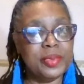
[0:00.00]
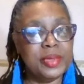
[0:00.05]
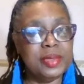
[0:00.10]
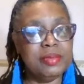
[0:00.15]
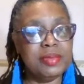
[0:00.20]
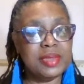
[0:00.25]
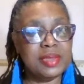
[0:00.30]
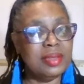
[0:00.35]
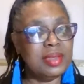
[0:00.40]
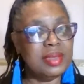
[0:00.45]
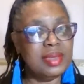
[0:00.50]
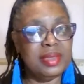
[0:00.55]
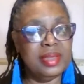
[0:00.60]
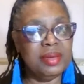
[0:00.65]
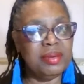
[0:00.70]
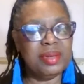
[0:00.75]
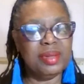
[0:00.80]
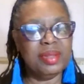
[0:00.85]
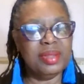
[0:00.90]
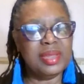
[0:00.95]
There
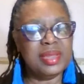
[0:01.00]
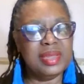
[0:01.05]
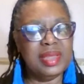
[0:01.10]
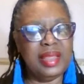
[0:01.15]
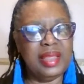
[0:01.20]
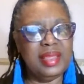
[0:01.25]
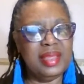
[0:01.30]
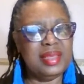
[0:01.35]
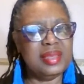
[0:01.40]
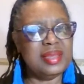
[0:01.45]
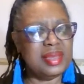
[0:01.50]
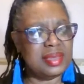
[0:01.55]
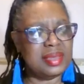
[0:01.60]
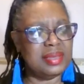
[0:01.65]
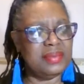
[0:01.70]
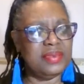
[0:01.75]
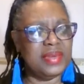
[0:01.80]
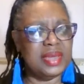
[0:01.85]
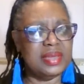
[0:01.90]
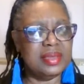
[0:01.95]
were only I think 6
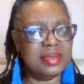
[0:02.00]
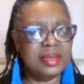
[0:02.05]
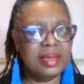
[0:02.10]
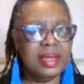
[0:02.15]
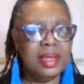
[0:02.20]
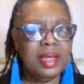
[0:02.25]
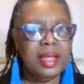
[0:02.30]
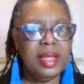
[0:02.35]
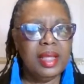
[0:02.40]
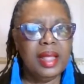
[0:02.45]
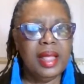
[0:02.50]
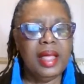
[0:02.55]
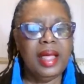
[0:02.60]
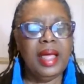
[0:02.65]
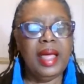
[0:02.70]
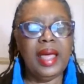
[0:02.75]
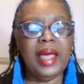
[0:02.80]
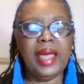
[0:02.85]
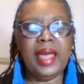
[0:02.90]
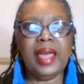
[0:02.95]
of us,
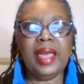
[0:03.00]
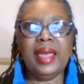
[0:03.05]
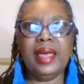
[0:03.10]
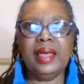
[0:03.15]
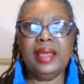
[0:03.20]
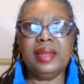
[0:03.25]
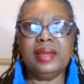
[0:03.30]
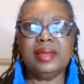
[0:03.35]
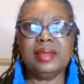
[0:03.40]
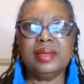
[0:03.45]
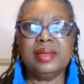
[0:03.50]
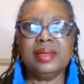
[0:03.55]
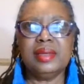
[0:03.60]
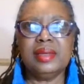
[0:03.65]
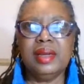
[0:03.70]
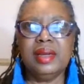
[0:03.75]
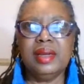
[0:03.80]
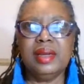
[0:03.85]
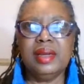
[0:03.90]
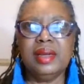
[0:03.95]
and
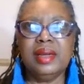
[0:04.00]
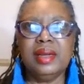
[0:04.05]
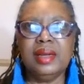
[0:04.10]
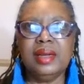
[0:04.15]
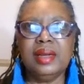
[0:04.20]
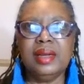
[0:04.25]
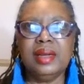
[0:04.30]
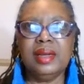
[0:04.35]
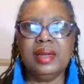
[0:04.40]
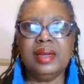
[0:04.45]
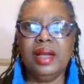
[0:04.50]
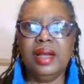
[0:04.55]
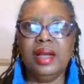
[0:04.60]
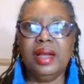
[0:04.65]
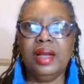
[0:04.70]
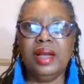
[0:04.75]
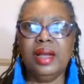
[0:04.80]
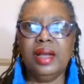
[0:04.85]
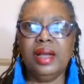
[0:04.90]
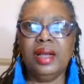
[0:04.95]
I
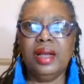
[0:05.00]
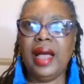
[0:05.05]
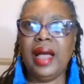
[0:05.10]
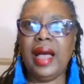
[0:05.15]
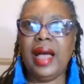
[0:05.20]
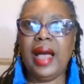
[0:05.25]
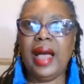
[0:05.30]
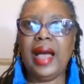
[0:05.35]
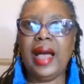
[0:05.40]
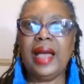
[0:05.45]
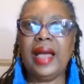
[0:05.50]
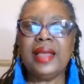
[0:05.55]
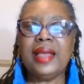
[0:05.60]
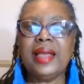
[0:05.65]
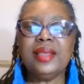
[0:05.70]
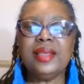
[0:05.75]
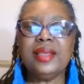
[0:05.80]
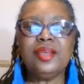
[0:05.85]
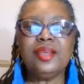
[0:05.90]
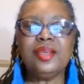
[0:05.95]
used to tell them all the time
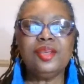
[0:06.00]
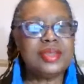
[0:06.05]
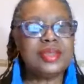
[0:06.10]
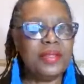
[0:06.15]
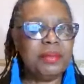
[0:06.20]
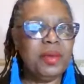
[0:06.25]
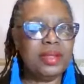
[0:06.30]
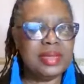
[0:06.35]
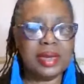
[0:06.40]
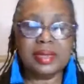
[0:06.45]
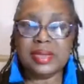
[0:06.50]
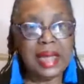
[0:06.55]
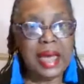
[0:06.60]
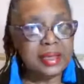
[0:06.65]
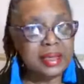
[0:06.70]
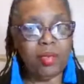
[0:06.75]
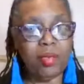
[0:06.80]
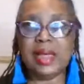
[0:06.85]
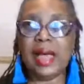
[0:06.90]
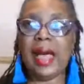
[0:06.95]
because I
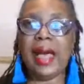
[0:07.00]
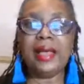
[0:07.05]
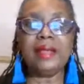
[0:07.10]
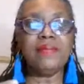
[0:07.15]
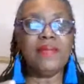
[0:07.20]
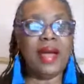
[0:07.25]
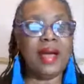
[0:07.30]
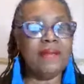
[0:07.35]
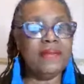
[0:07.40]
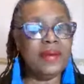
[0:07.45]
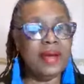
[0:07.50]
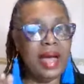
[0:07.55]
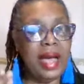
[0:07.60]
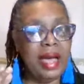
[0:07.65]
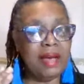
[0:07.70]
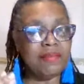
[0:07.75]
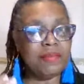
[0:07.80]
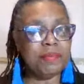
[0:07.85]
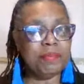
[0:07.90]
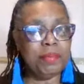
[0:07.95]
always I've
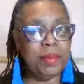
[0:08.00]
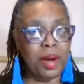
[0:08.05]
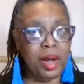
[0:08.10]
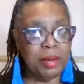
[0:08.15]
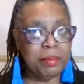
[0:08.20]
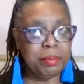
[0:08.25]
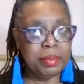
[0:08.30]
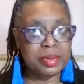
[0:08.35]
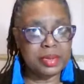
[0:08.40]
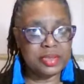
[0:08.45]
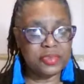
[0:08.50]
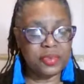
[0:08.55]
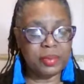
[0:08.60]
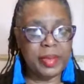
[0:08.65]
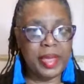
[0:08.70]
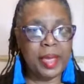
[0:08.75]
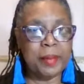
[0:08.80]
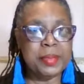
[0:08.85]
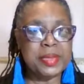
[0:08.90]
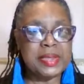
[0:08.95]
bought books from
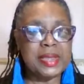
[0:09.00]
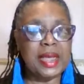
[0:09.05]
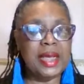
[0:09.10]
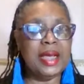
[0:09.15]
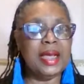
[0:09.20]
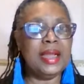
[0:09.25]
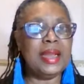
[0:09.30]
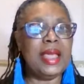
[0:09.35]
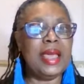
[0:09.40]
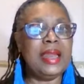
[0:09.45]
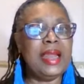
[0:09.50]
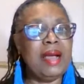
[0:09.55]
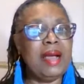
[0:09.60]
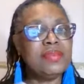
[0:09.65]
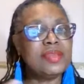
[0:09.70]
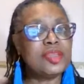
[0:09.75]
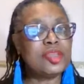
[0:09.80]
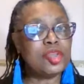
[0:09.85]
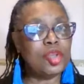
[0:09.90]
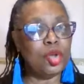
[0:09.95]
Amazon and
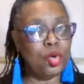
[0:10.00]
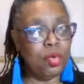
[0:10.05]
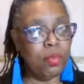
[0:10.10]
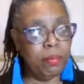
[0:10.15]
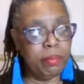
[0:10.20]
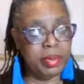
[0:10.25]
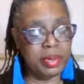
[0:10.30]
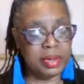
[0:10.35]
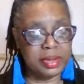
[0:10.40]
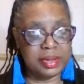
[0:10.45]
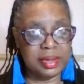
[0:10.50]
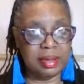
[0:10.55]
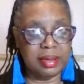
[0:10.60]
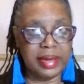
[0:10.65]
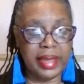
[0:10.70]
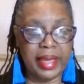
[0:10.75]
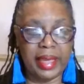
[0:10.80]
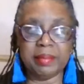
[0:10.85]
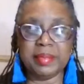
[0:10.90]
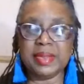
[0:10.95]
I've sold books on
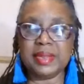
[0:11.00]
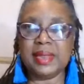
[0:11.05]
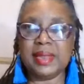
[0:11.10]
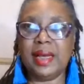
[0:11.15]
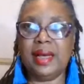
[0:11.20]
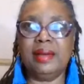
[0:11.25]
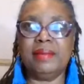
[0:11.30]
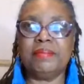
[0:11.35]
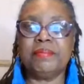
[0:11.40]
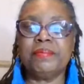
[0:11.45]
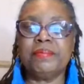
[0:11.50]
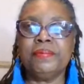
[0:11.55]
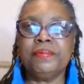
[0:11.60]
Amazon,